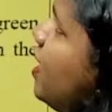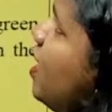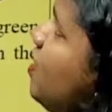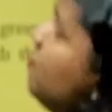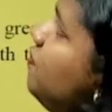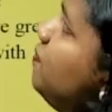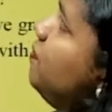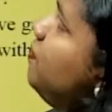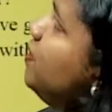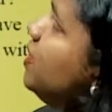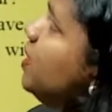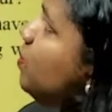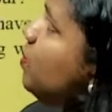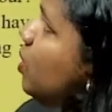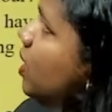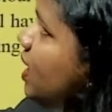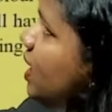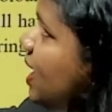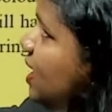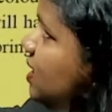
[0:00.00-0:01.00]

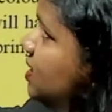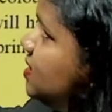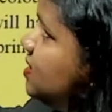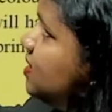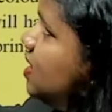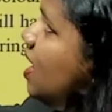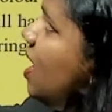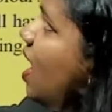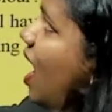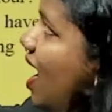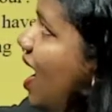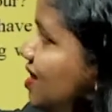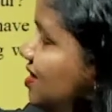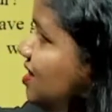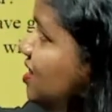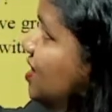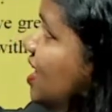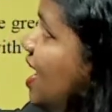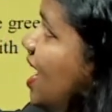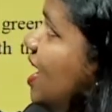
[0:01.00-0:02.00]
everyone else
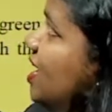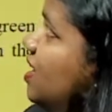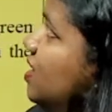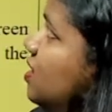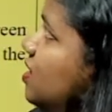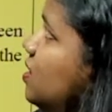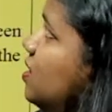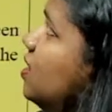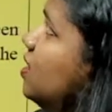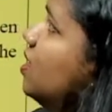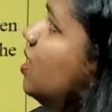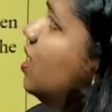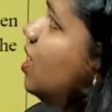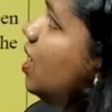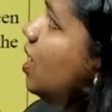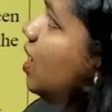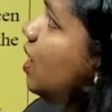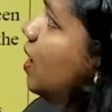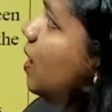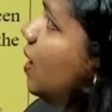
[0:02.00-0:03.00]
other than
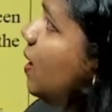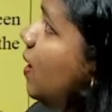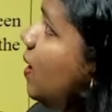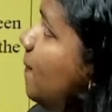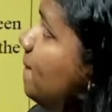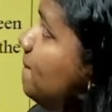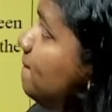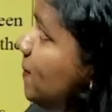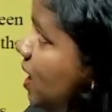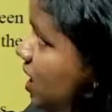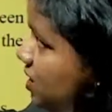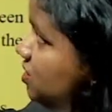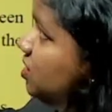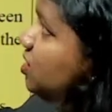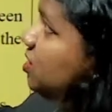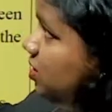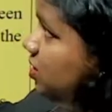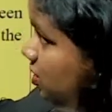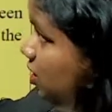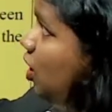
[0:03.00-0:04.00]

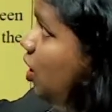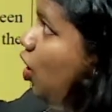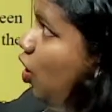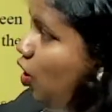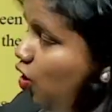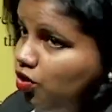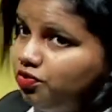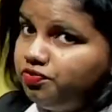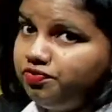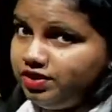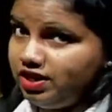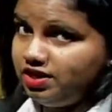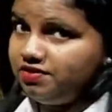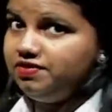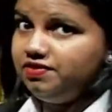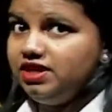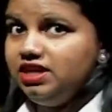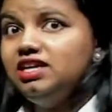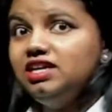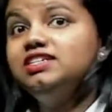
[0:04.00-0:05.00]
mother of
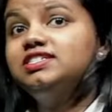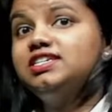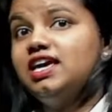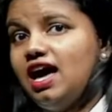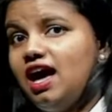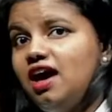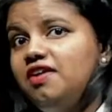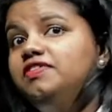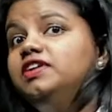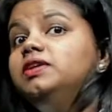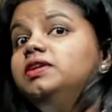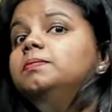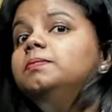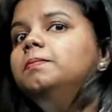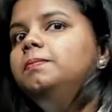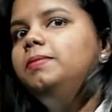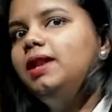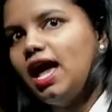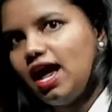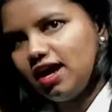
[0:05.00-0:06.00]
Ravi is having
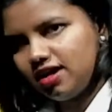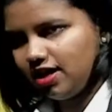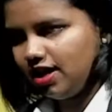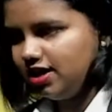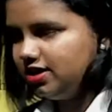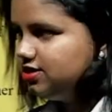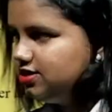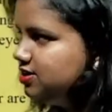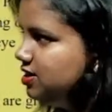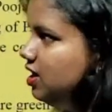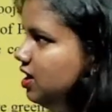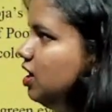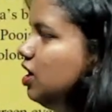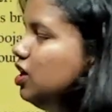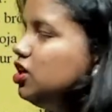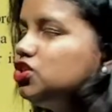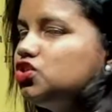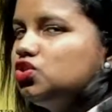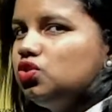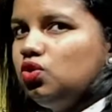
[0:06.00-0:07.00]
black eyes.
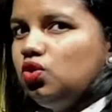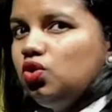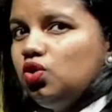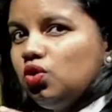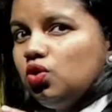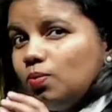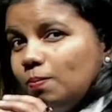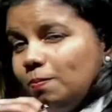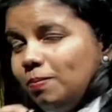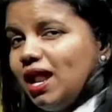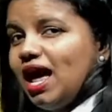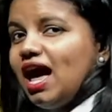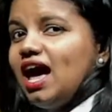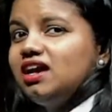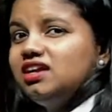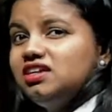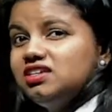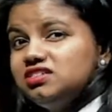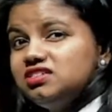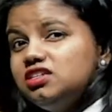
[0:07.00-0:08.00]
So black
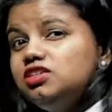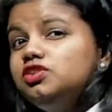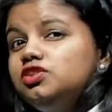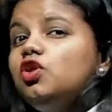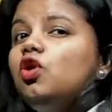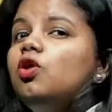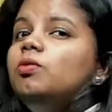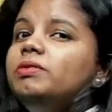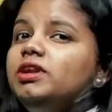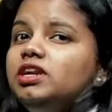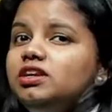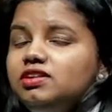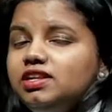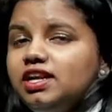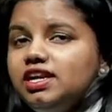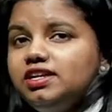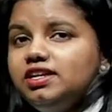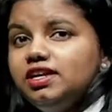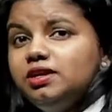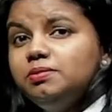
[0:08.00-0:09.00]
is the dominant
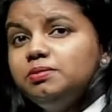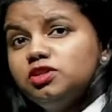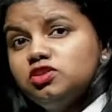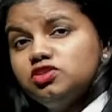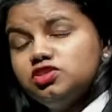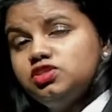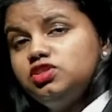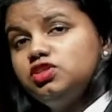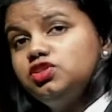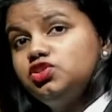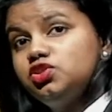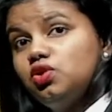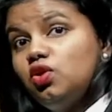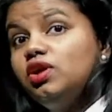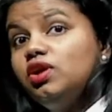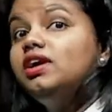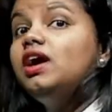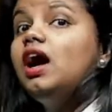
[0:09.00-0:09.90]
trait here because it is showing